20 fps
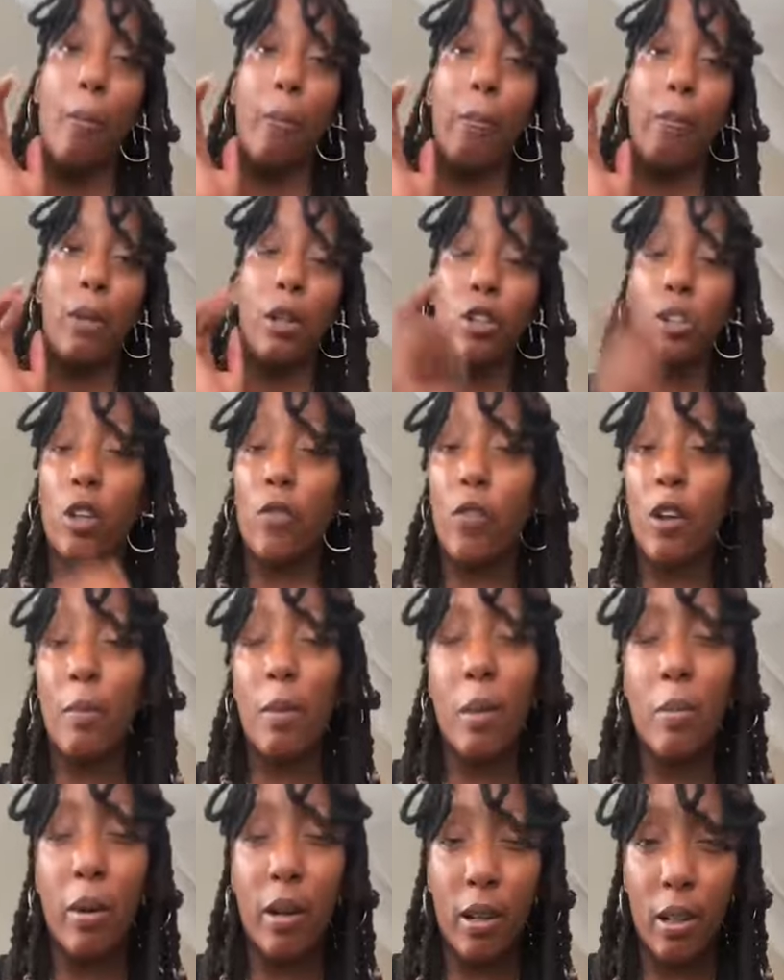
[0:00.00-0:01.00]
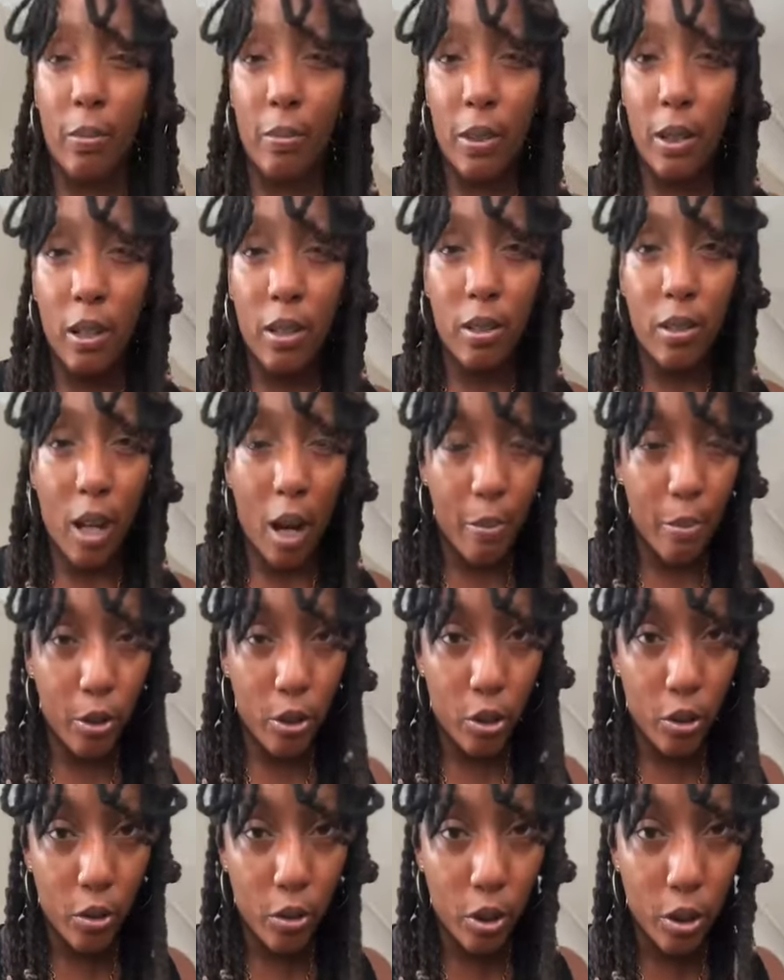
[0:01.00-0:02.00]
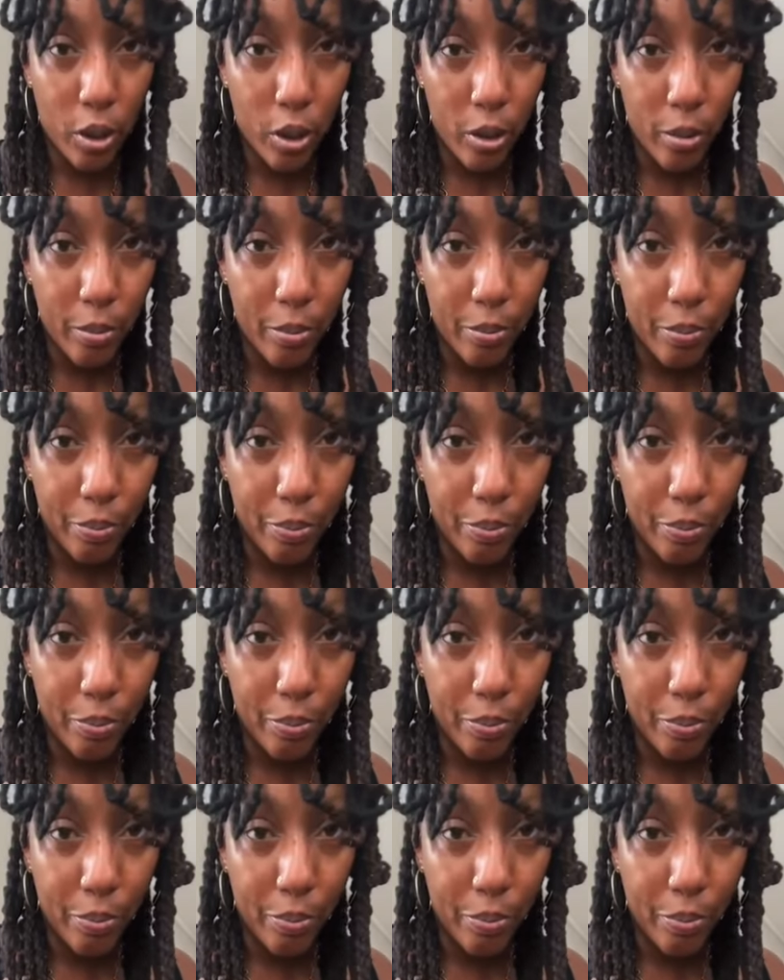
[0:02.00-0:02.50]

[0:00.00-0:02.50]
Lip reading: Make sure you follow my backup page, Copper Showgirl.